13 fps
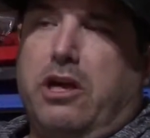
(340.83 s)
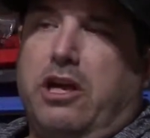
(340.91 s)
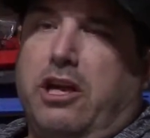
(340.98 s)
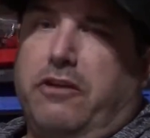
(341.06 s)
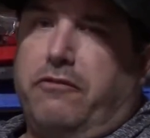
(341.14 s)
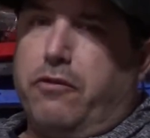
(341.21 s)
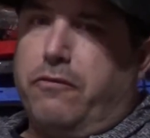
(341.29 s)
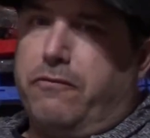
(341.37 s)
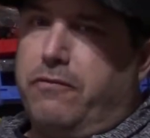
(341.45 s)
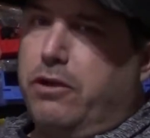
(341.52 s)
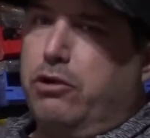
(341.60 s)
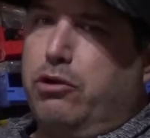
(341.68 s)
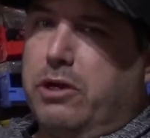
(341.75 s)
If you
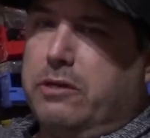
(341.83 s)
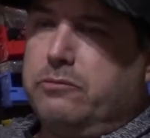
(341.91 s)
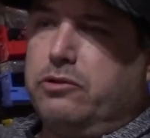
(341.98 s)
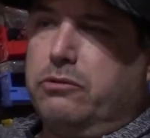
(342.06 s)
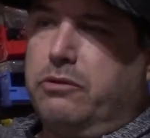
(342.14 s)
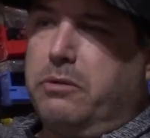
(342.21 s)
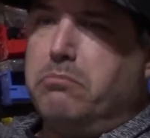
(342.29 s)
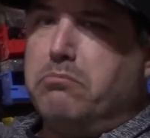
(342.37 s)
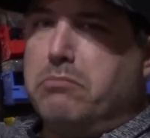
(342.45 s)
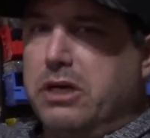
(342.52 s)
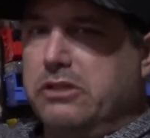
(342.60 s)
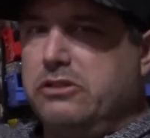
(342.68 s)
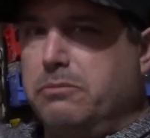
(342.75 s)
feel you absolutely
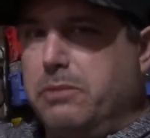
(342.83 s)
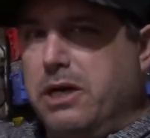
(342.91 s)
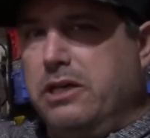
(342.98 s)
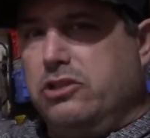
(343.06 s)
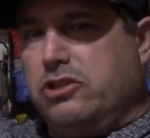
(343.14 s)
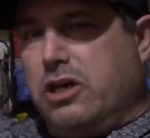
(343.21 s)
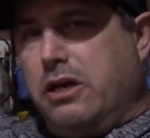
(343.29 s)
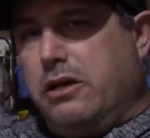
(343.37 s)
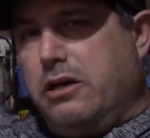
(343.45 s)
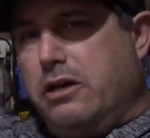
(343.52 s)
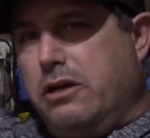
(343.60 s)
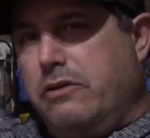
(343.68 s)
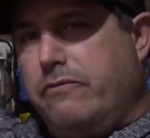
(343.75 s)
must buy a
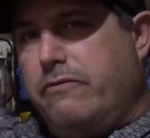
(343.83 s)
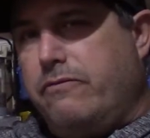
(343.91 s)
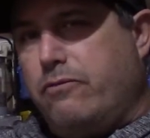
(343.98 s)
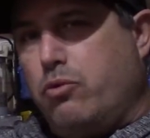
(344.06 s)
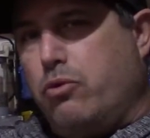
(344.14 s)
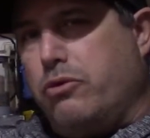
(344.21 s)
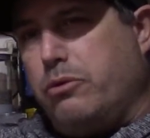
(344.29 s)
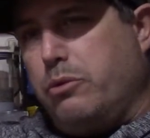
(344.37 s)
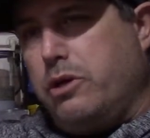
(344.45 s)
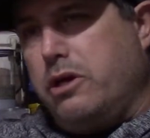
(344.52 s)
shotgun for 3